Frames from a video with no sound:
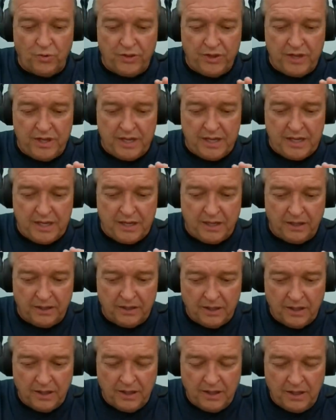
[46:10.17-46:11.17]
the
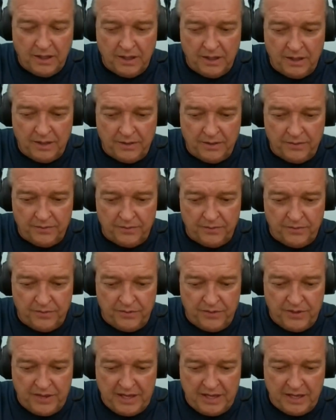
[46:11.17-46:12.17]

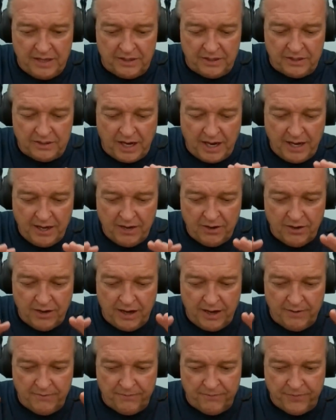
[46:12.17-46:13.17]

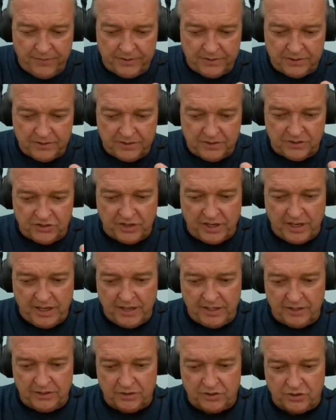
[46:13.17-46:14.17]
entire emphasis
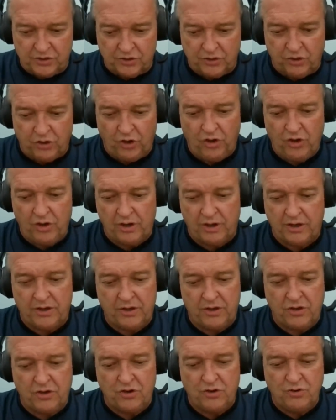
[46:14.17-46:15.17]
is, look,
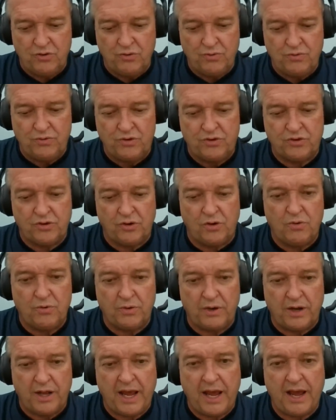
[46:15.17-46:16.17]
you
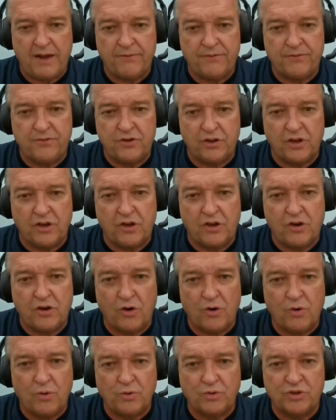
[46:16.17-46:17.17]
don't have to
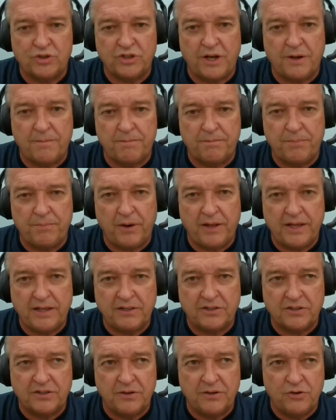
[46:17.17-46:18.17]
go
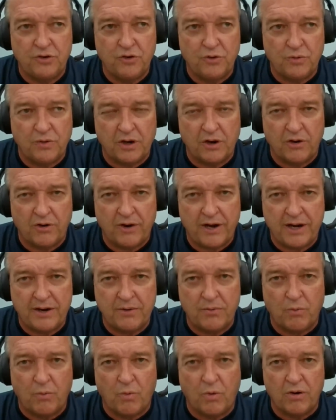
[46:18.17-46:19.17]
someplace and do a
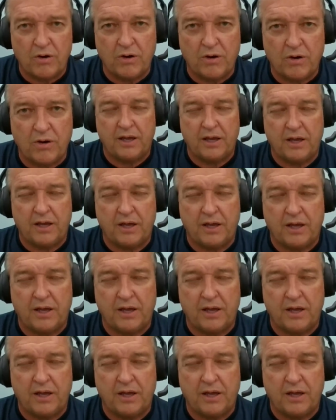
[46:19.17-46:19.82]
great work.